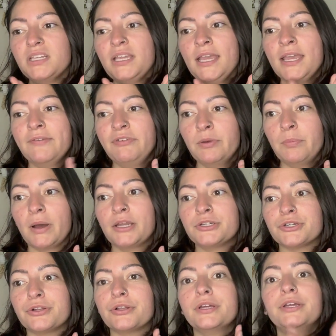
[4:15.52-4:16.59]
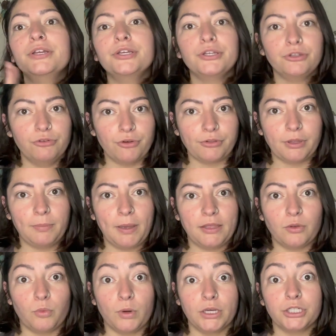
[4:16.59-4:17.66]
If you bundle, you only pay
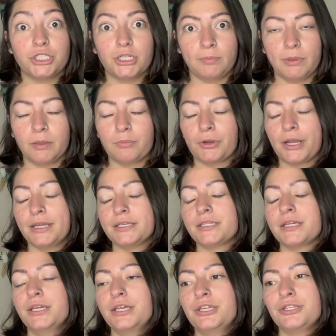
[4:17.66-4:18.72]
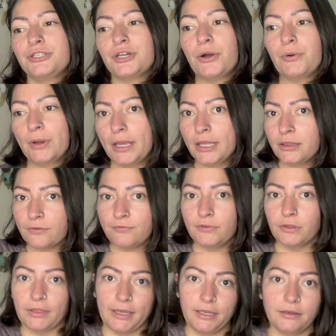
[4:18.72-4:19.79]
the 1 shipping price. So in the
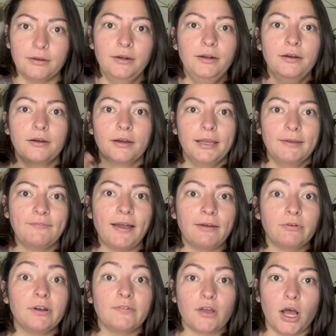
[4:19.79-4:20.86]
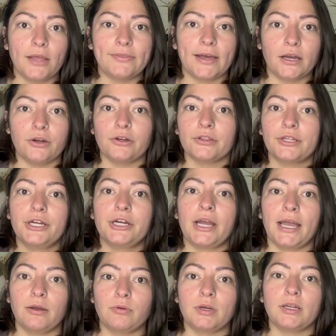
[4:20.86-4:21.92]
if I would have caught that earlier,
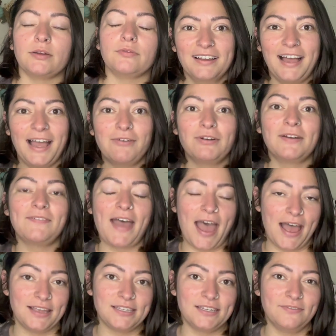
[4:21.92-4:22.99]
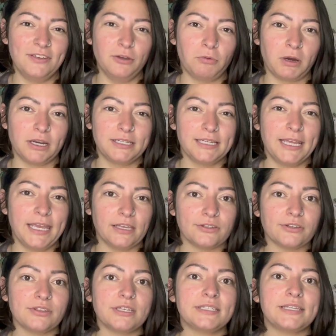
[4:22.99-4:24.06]
I would have asked if he wanted to
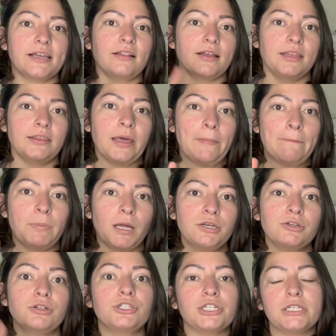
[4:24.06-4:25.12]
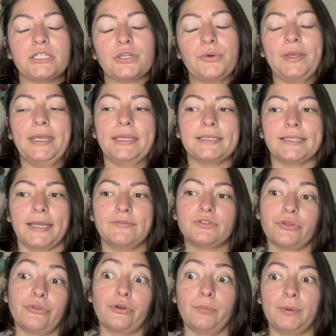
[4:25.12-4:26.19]
cancel the sale and then bundle, just so he saves
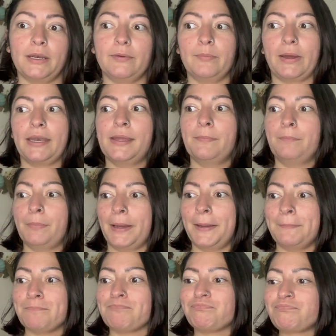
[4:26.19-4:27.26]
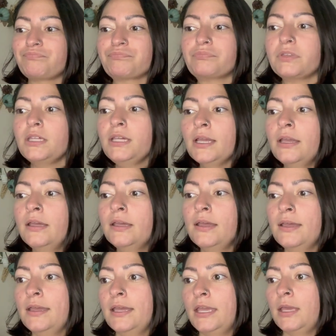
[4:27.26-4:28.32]
a little bit of money. But
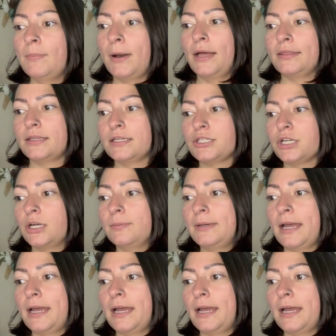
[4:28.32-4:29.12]
he bought this Urban